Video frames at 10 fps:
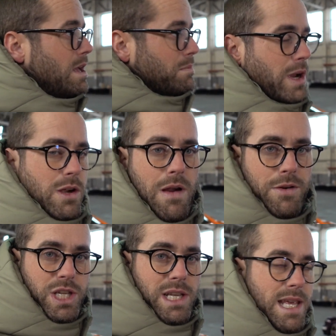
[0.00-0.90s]
my
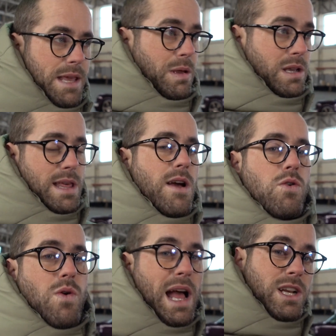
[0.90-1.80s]
Carrera GT, because they're
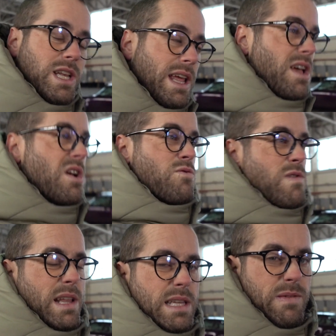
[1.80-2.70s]
all actually
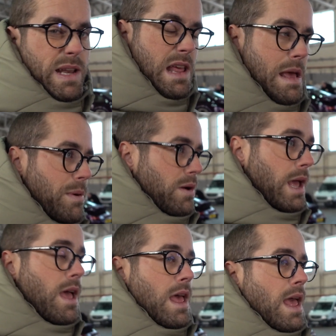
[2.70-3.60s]
relatively
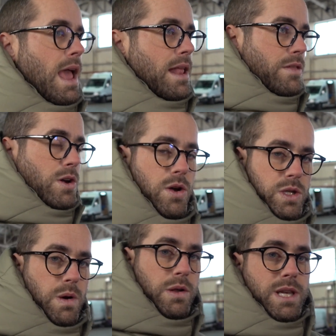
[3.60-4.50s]
nearby in the
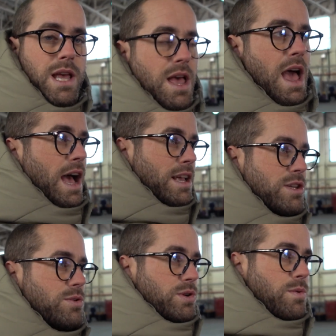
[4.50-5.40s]
Cotswolds,
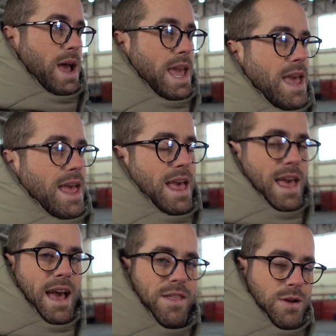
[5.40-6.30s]
stored away at the